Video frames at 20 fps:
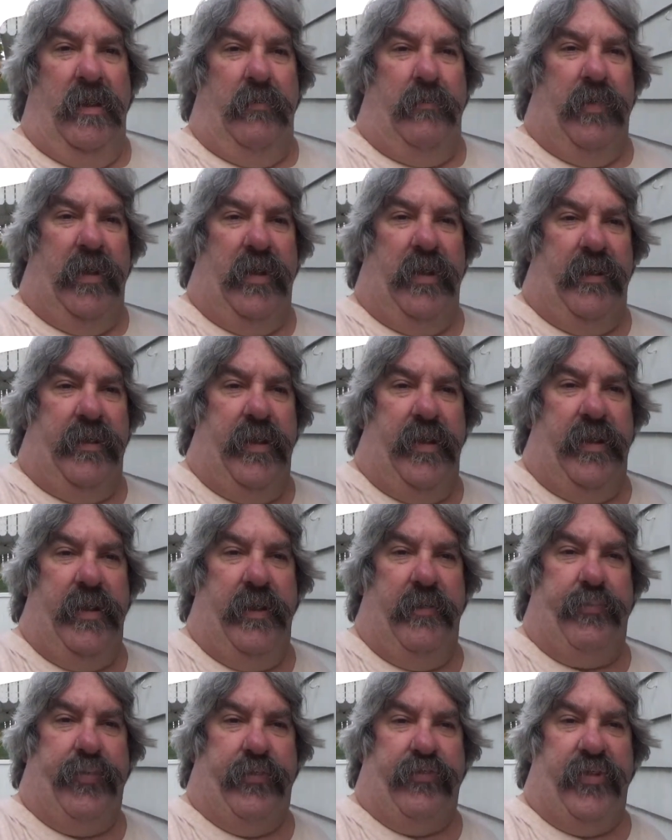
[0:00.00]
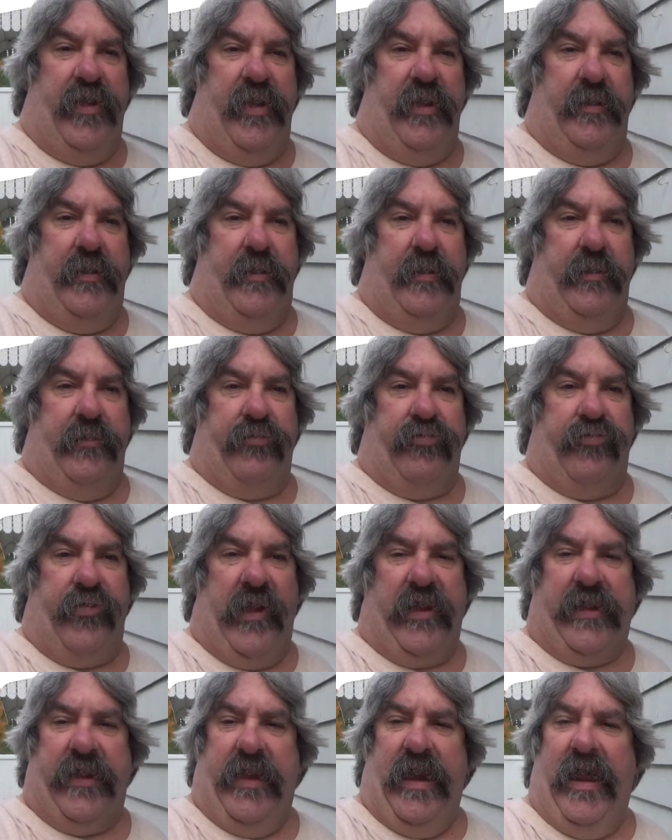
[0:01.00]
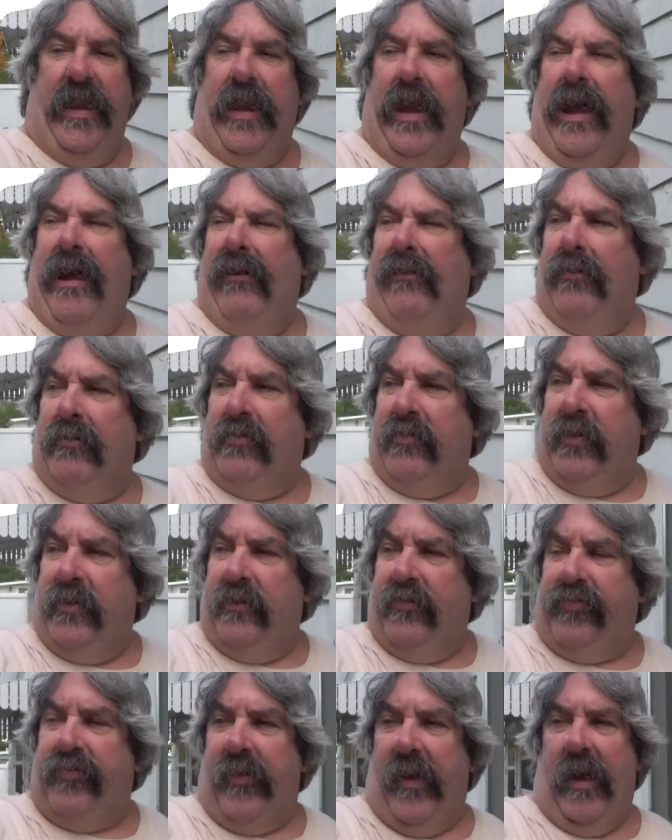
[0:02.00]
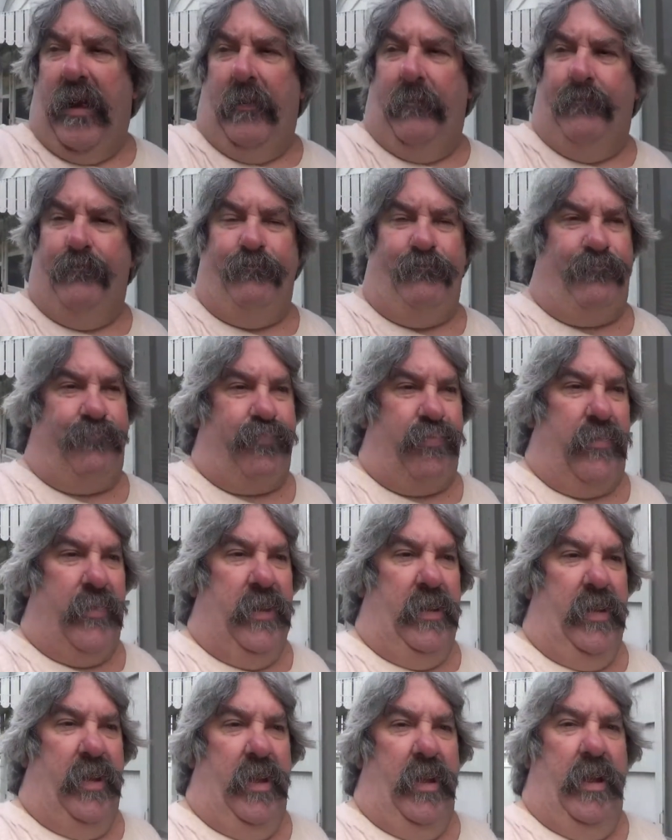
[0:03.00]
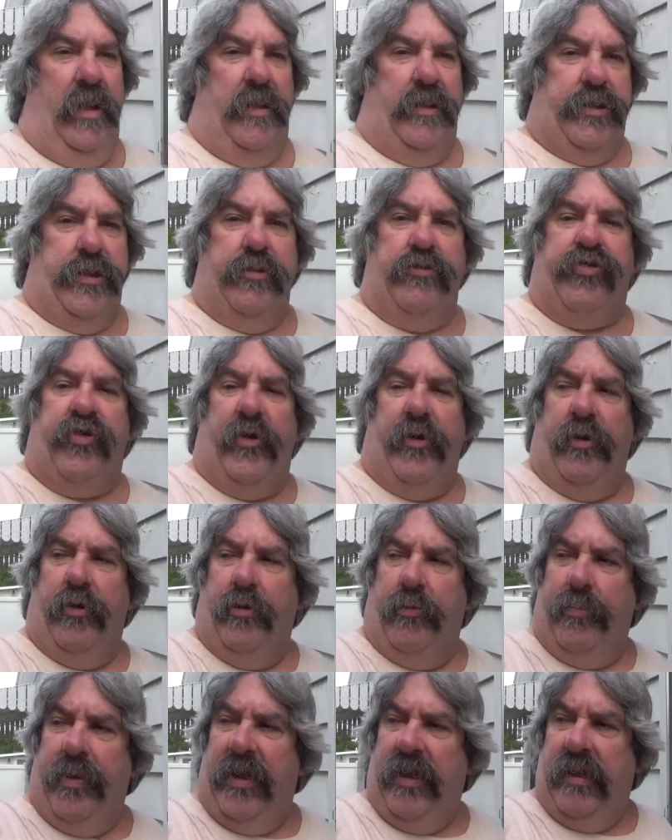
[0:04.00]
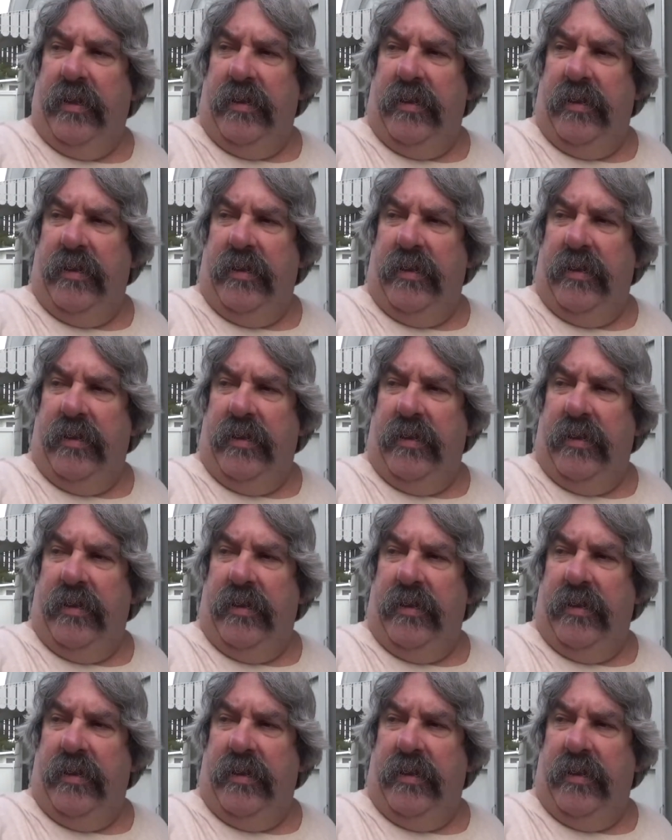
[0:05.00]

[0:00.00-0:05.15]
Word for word: but if you didn't check it out it's um, youtube.com